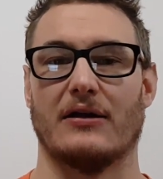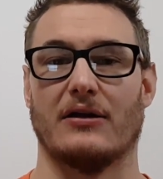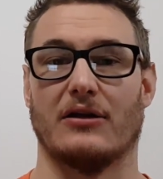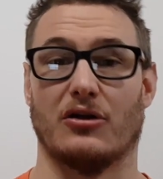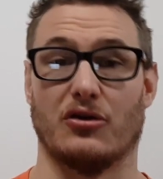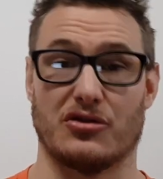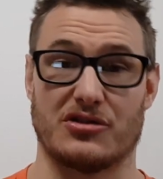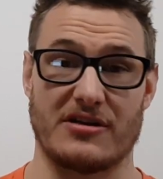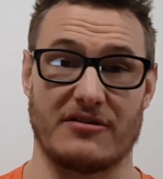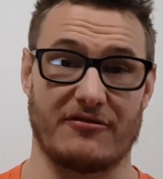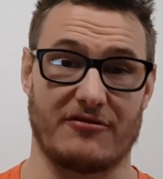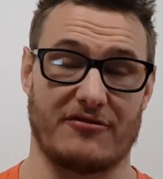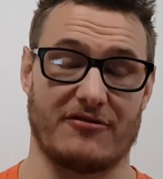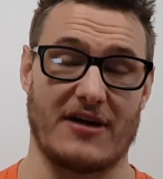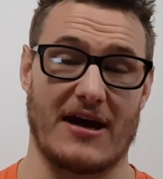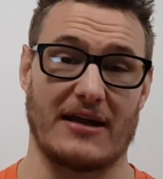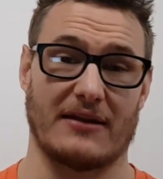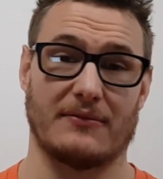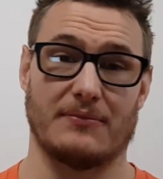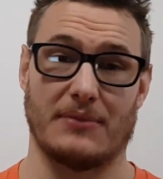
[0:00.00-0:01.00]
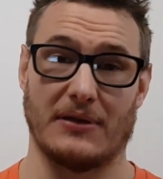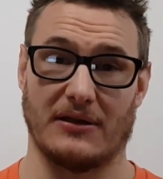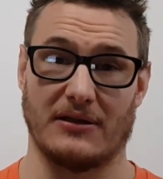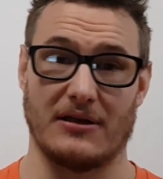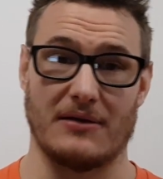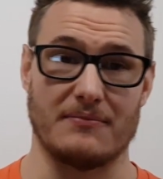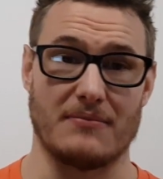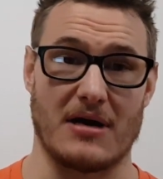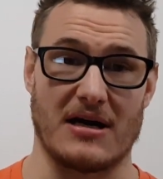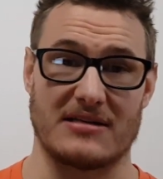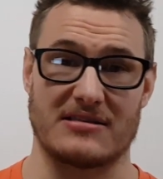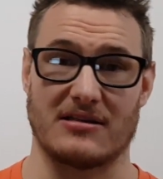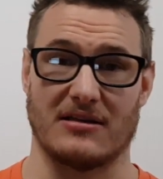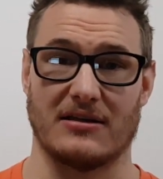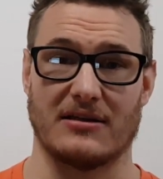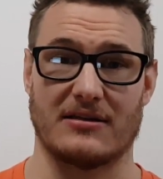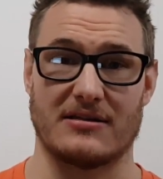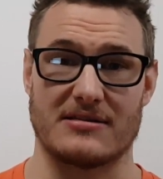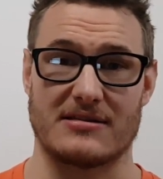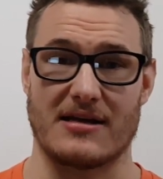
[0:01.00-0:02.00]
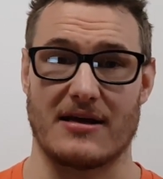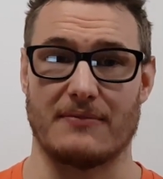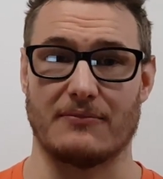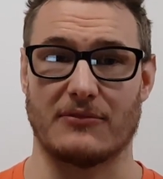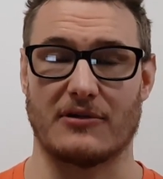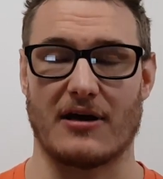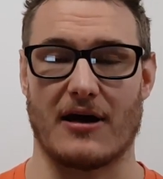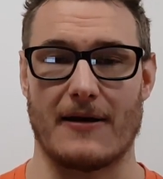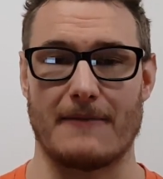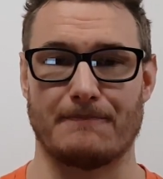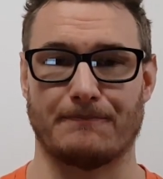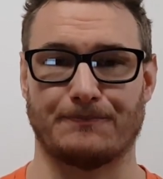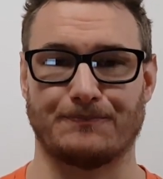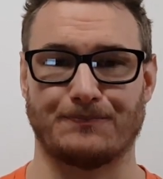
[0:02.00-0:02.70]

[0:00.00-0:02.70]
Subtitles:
losing fat, building muscle at the same time.